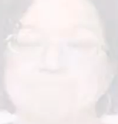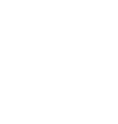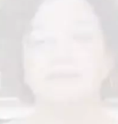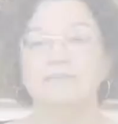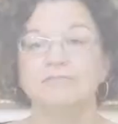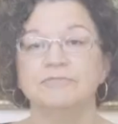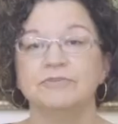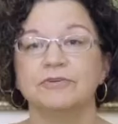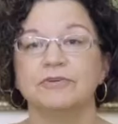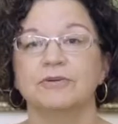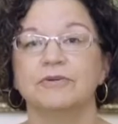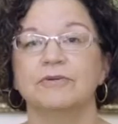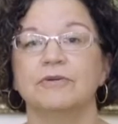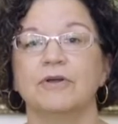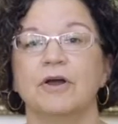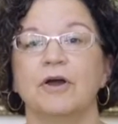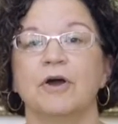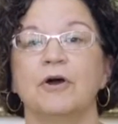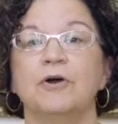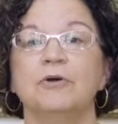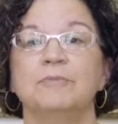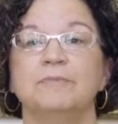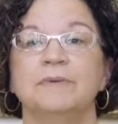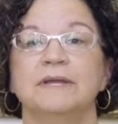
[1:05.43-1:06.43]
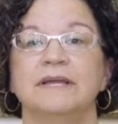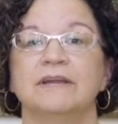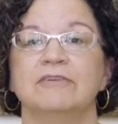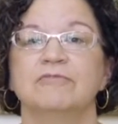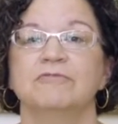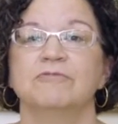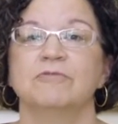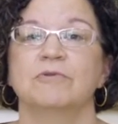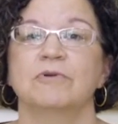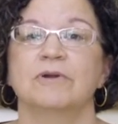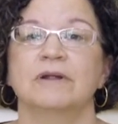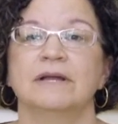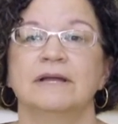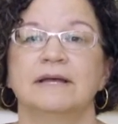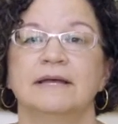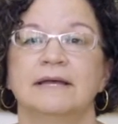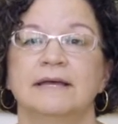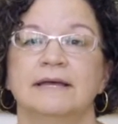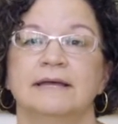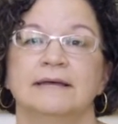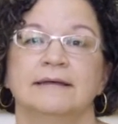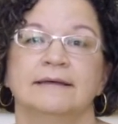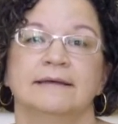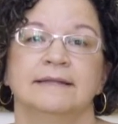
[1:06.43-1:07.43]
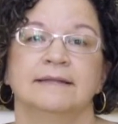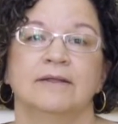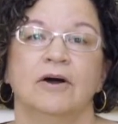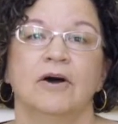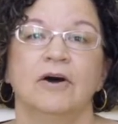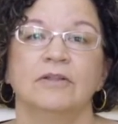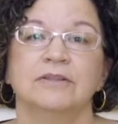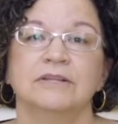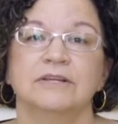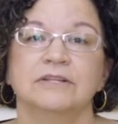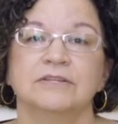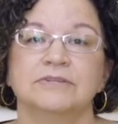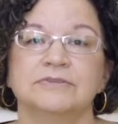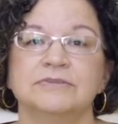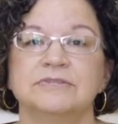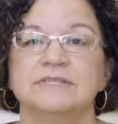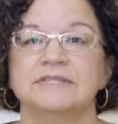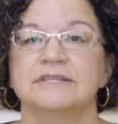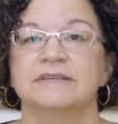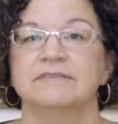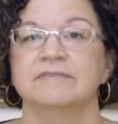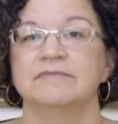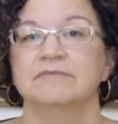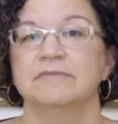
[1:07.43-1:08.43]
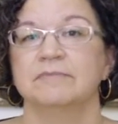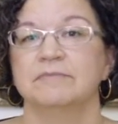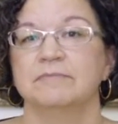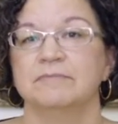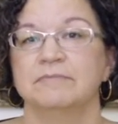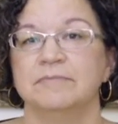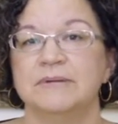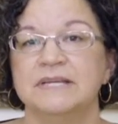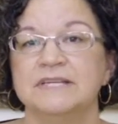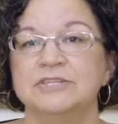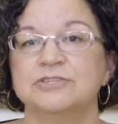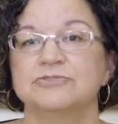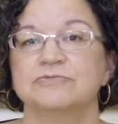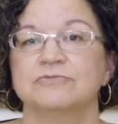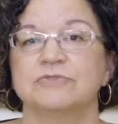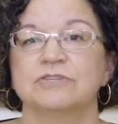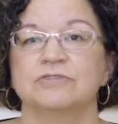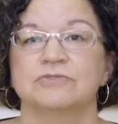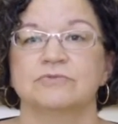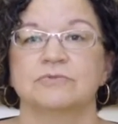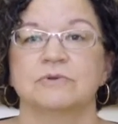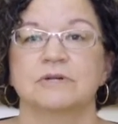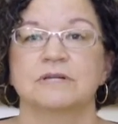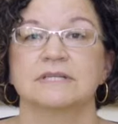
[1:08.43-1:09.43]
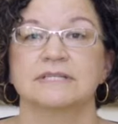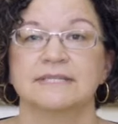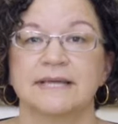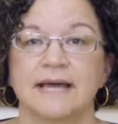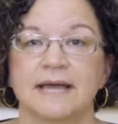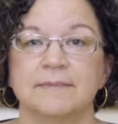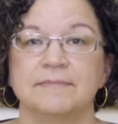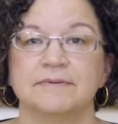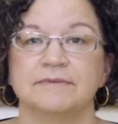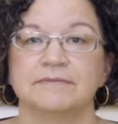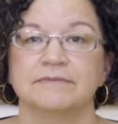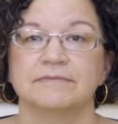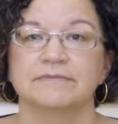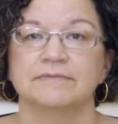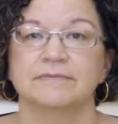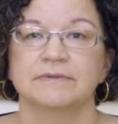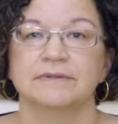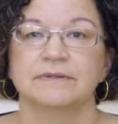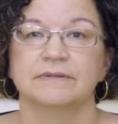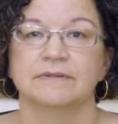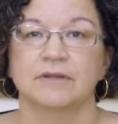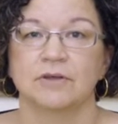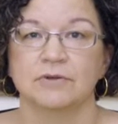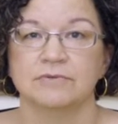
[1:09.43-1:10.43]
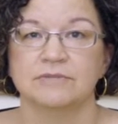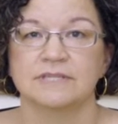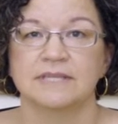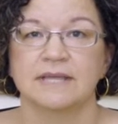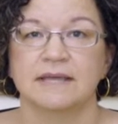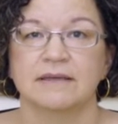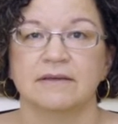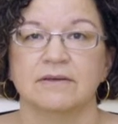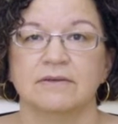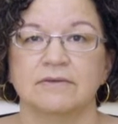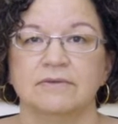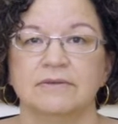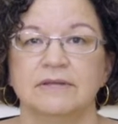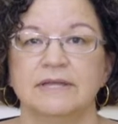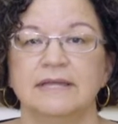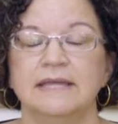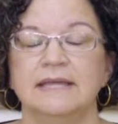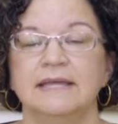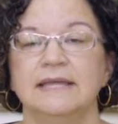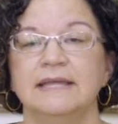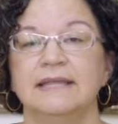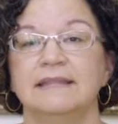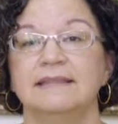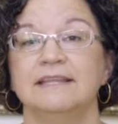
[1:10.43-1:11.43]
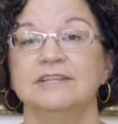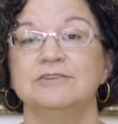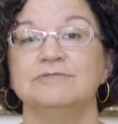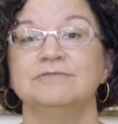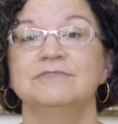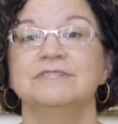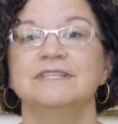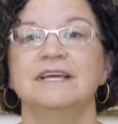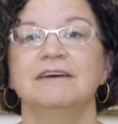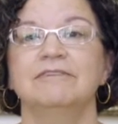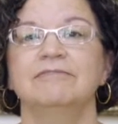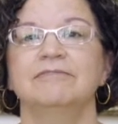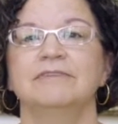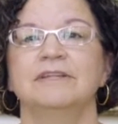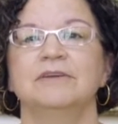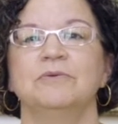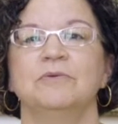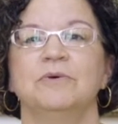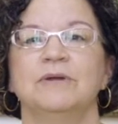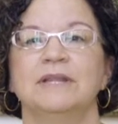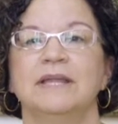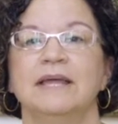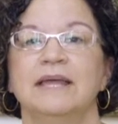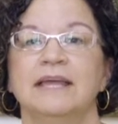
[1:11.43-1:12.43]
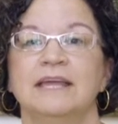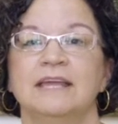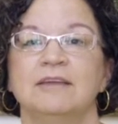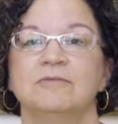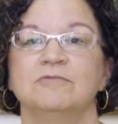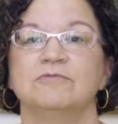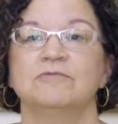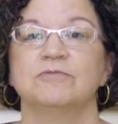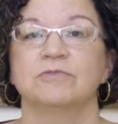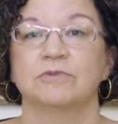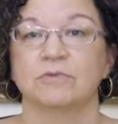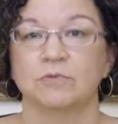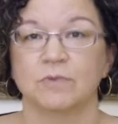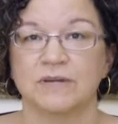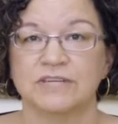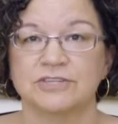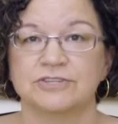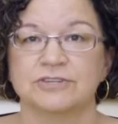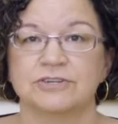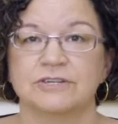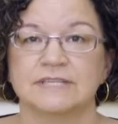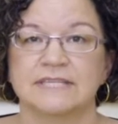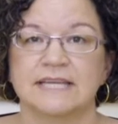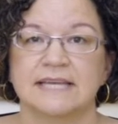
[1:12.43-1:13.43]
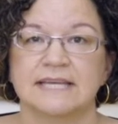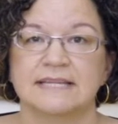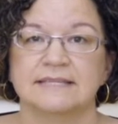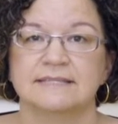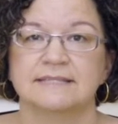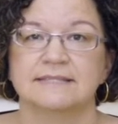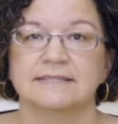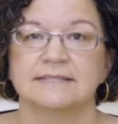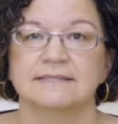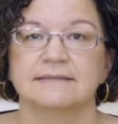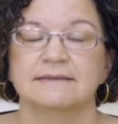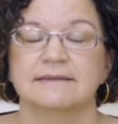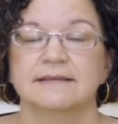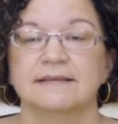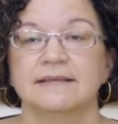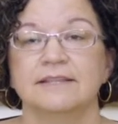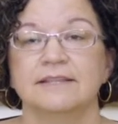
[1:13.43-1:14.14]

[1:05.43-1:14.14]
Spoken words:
If you're hoping for an all-inclusive beach resort type of hotel, then you definitely want to aim for winter dates.